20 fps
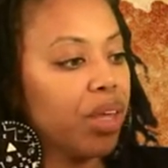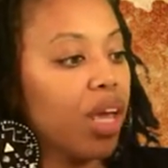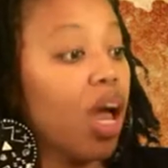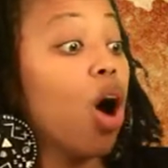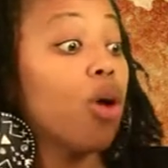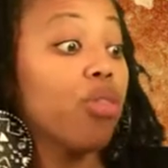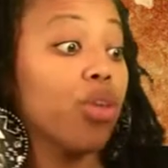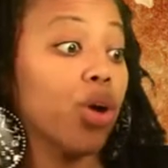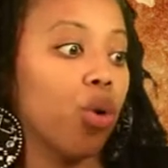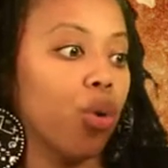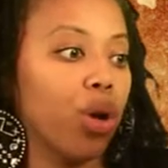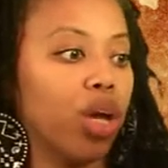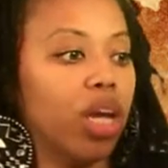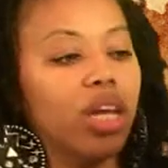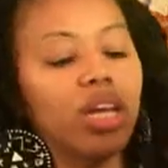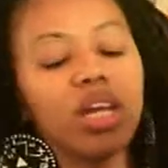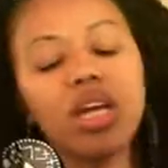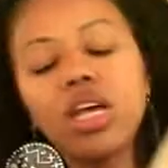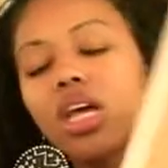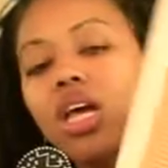oh, the
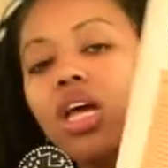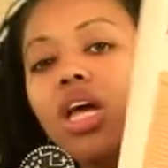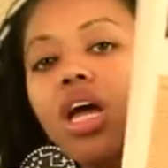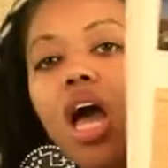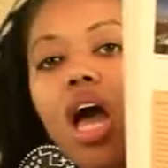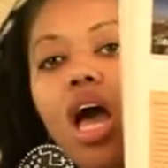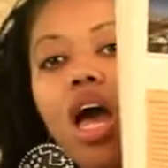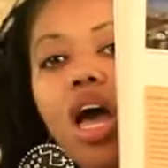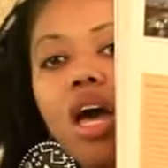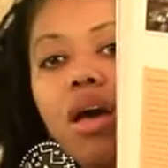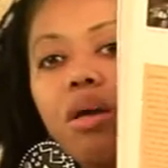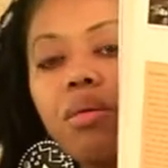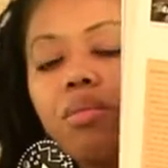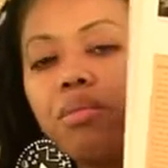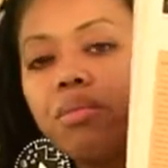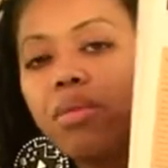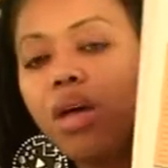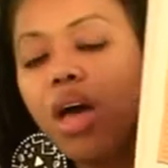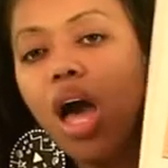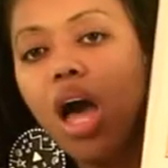queen um,
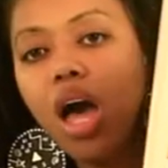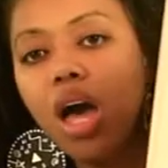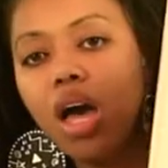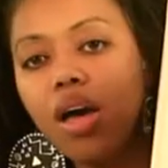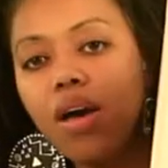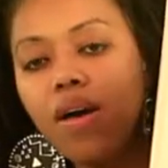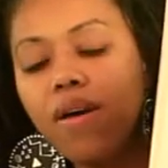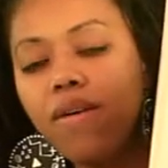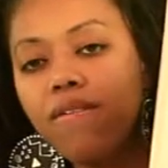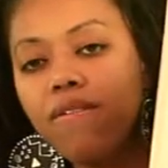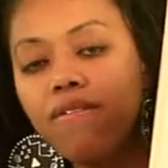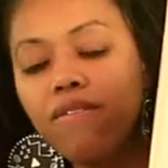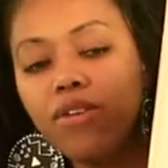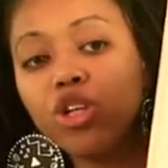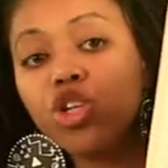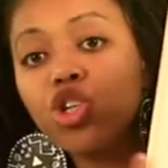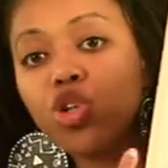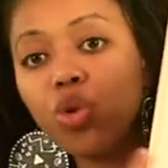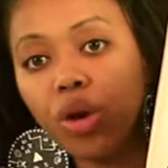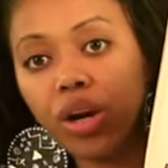of
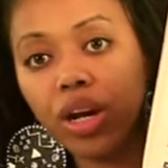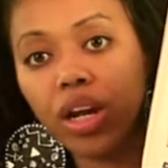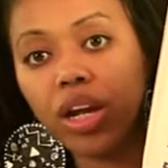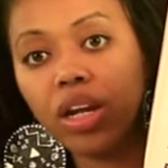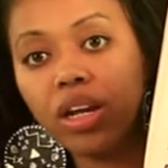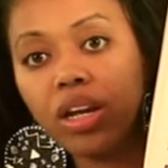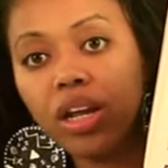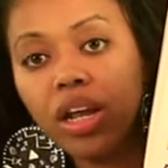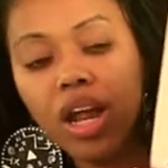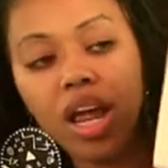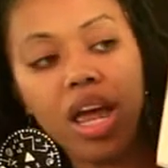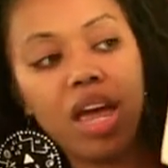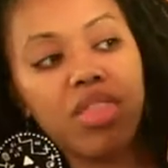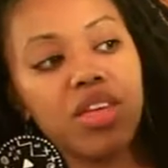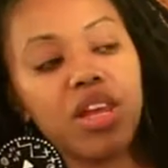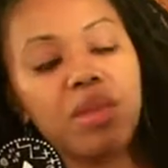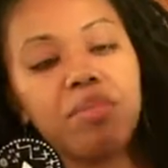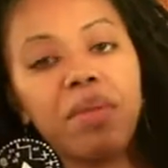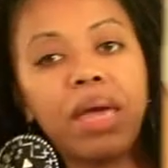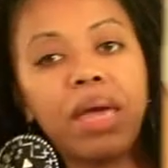Jordan, and then